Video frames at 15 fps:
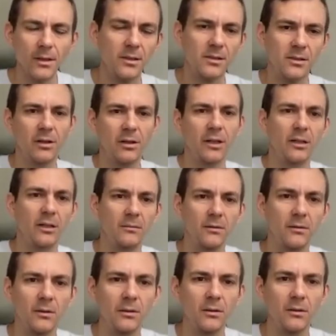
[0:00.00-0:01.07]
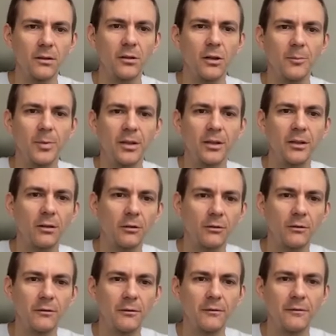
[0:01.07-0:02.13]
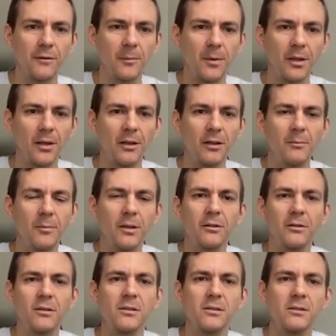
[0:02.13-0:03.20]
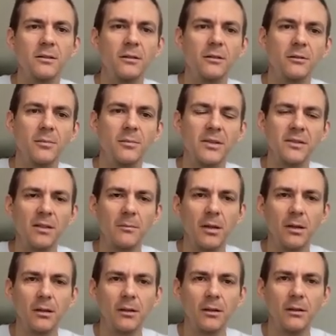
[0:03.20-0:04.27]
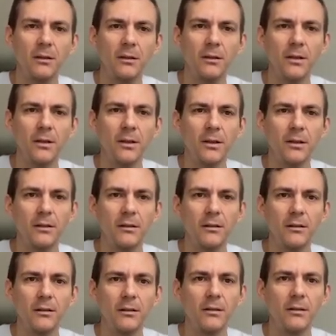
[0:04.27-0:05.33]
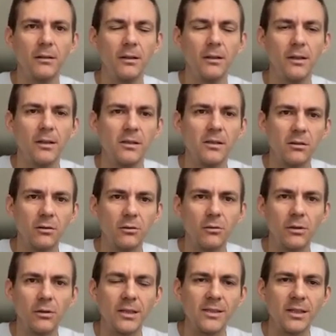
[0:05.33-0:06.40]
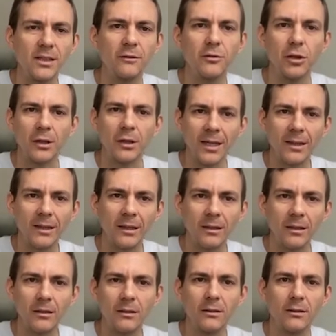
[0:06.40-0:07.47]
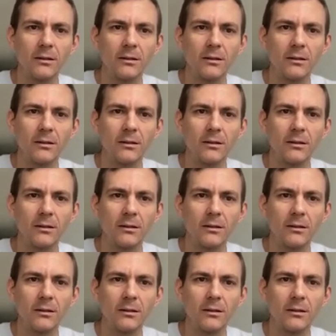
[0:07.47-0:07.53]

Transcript: So I can copy the code from here because it's going to be similar. So instead of doing nothing